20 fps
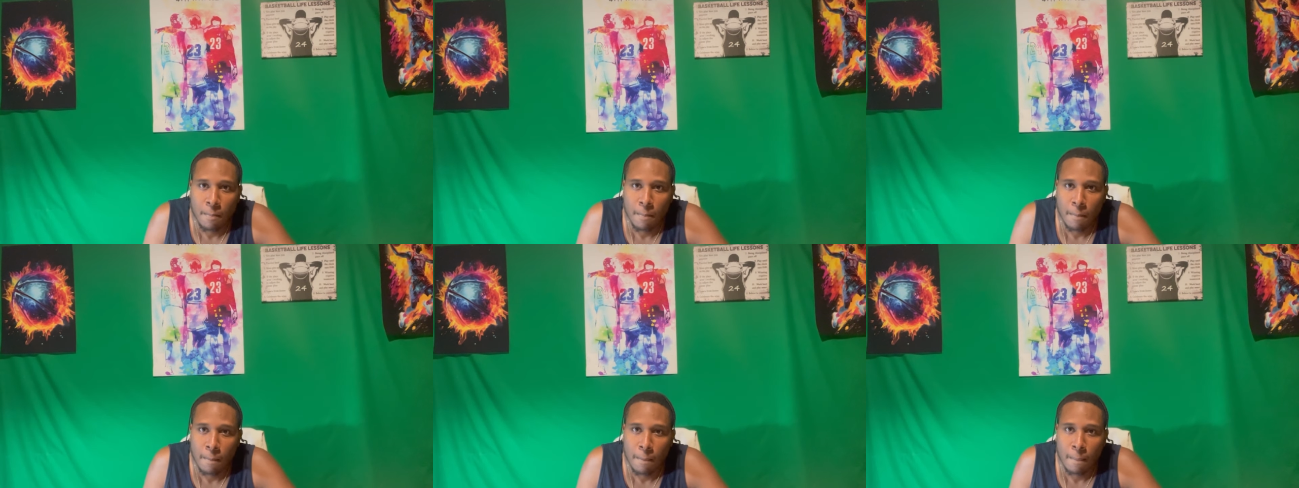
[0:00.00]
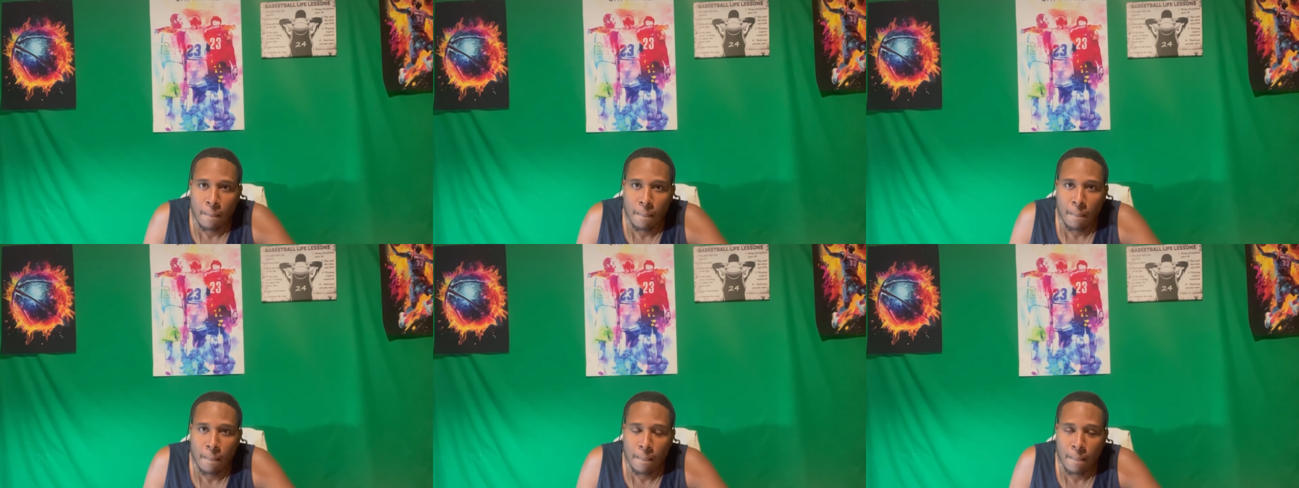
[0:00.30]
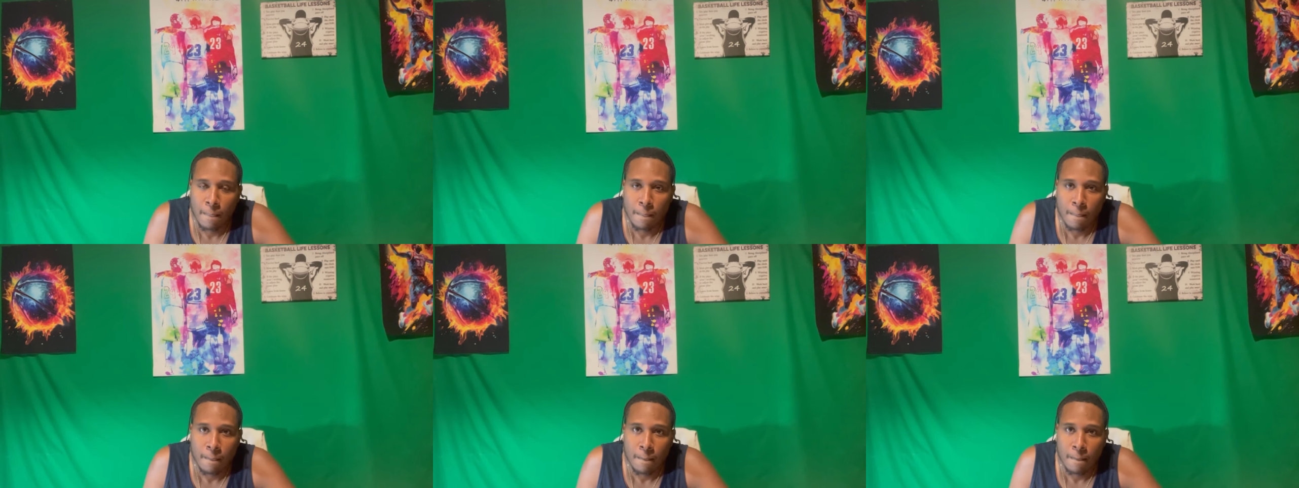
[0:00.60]

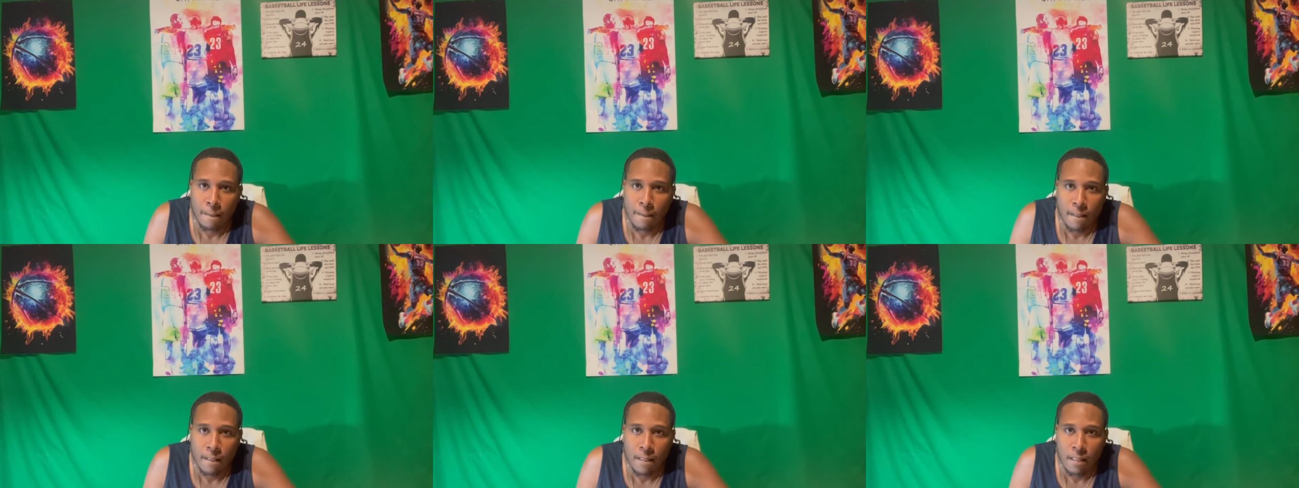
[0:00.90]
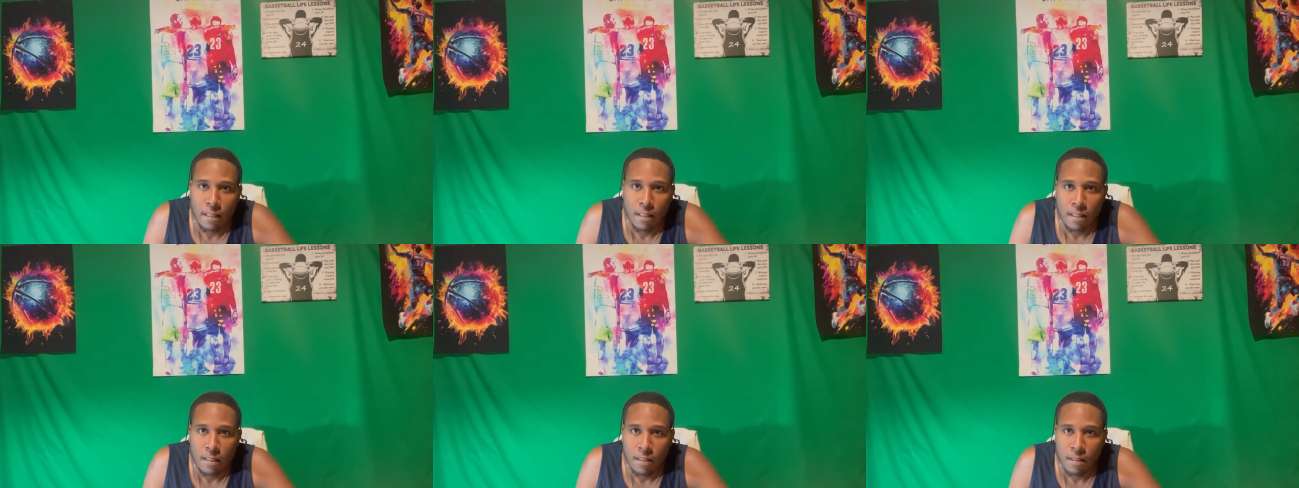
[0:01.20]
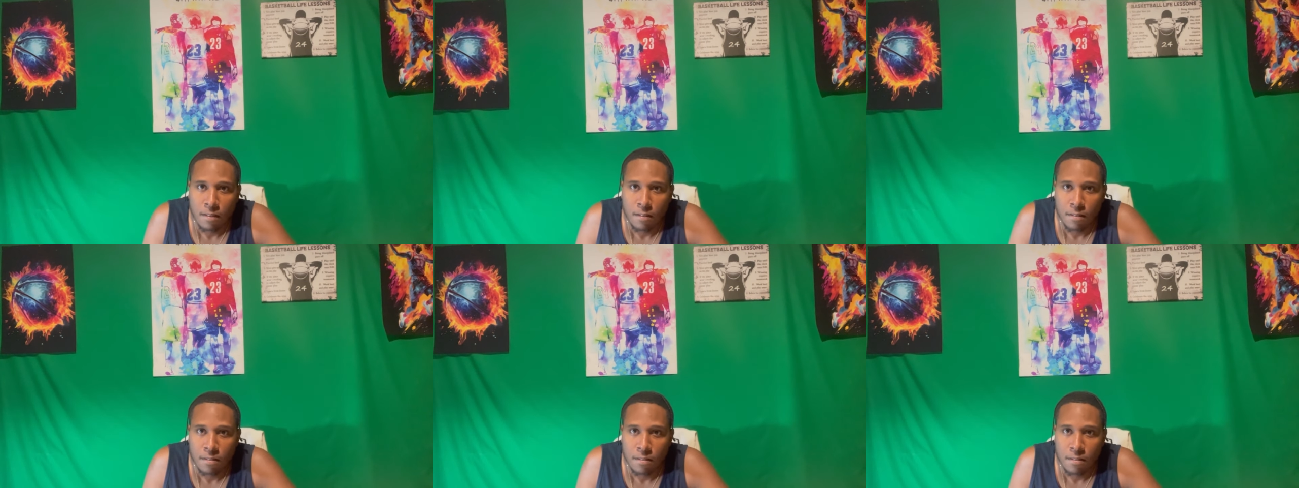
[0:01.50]
(silence)